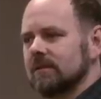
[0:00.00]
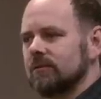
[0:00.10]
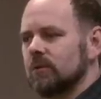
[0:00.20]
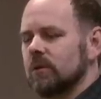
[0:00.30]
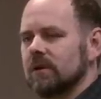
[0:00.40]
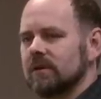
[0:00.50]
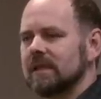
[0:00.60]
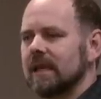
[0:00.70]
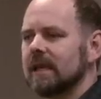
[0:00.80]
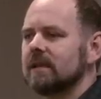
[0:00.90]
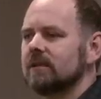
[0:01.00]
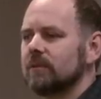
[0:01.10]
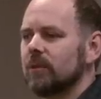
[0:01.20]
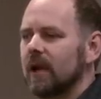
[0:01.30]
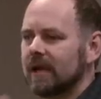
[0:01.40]
for the end of
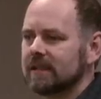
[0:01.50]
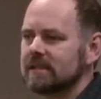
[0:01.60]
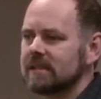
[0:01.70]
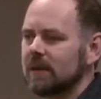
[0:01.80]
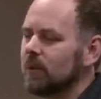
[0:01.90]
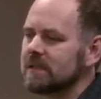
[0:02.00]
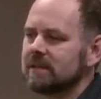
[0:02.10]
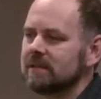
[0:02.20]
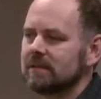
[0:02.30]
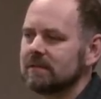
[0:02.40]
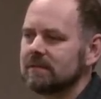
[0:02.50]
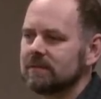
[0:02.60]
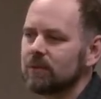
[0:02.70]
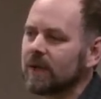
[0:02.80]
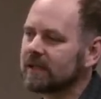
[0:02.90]
a practice that wasn't
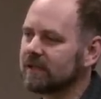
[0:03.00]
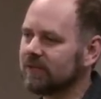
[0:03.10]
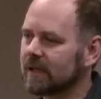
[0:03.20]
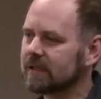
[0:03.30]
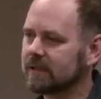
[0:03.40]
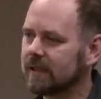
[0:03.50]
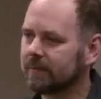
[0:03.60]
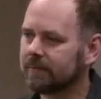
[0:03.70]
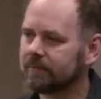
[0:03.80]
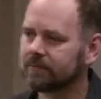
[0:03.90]
directly affecting them.